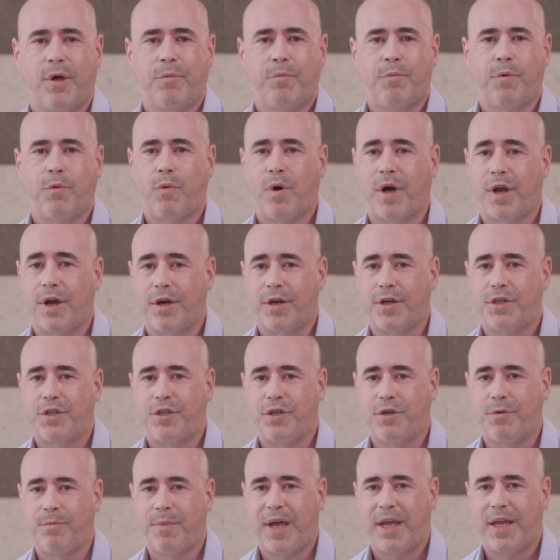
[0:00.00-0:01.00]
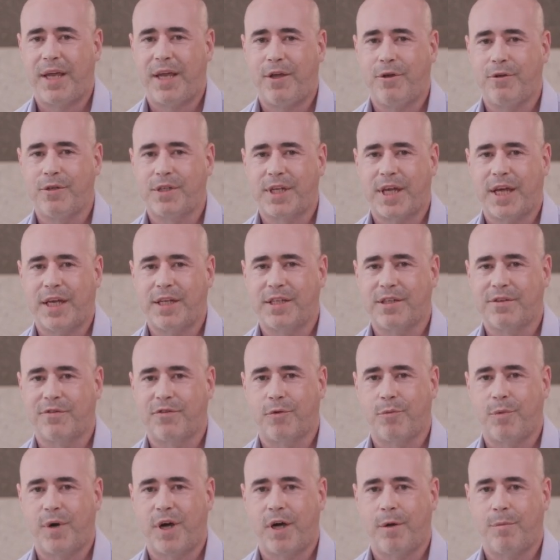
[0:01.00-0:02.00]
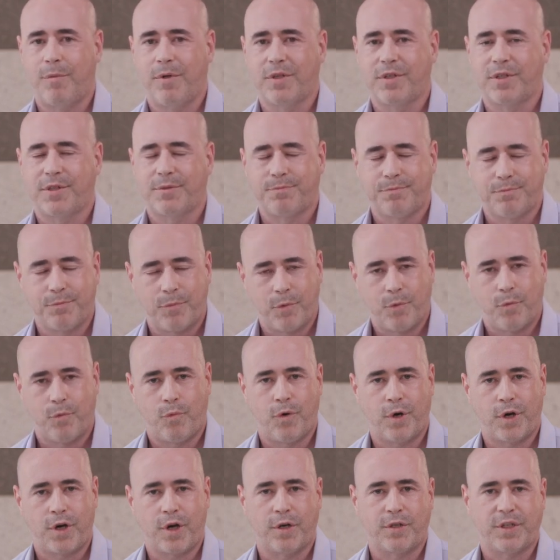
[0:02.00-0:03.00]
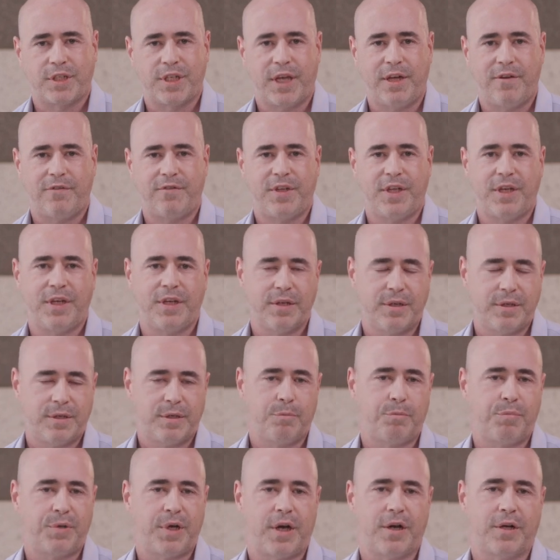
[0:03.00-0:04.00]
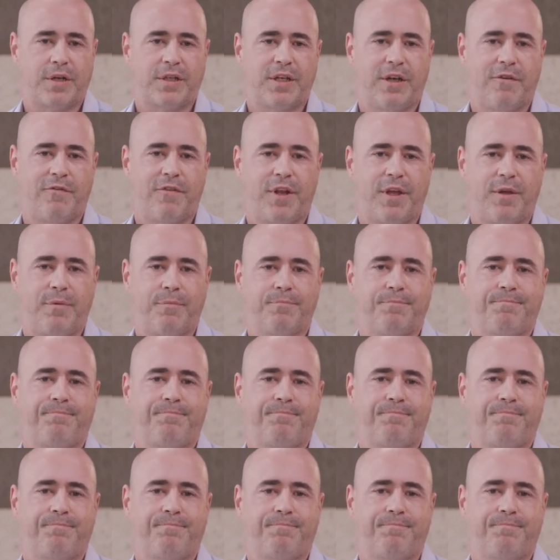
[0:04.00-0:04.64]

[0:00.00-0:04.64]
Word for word: But what are the two main use cases for wearables? Worker safety and productivity.